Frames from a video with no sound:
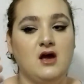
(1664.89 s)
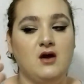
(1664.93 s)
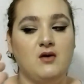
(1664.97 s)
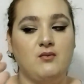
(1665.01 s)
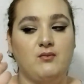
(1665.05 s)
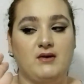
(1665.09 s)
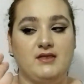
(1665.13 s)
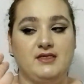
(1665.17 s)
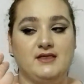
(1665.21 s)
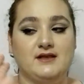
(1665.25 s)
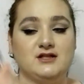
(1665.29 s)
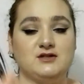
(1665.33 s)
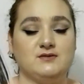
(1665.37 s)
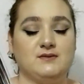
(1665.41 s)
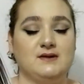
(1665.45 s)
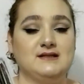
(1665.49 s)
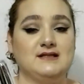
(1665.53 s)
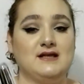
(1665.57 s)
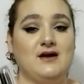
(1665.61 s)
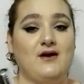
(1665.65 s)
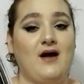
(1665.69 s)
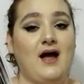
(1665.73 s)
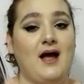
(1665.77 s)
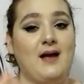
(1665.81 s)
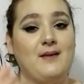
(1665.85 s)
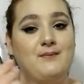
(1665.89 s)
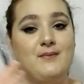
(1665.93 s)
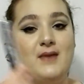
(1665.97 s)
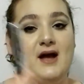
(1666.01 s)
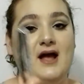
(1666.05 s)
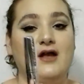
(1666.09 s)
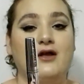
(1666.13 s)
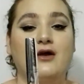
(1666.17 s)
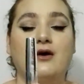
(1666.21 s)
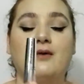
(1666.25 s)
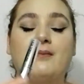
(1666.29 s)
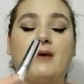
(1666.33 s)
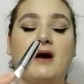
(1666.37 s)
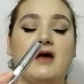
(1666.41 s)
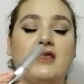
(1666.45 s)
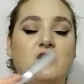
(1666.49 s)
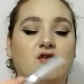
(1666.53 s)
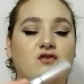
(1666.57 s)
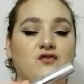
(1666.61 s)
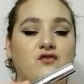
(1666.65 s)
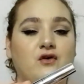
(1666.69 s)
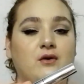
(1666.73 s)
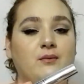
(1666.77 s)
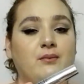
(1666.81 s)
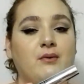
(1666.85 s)
When this runs out, I might go buy the
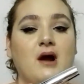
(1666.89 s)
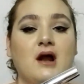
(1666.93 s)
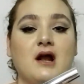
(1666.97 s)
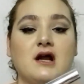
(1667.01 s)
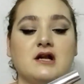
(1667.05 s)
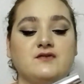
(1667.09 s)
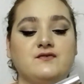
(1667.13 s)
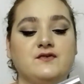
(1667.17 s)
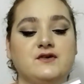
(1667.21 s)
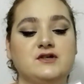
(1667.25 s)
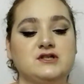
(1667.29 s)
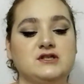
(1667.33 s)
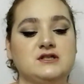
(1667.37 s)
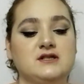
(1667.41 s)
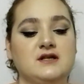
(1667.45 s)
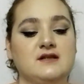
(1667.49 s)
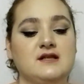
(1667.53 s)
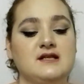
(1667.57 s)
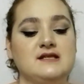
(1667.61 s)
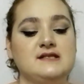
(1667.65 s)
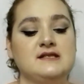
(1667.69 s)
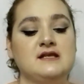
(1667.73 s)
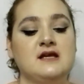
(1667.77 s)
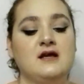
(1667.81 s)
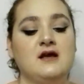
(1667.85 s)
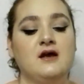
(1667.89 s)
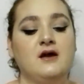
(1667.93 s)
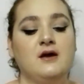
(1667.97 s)
full product version of this,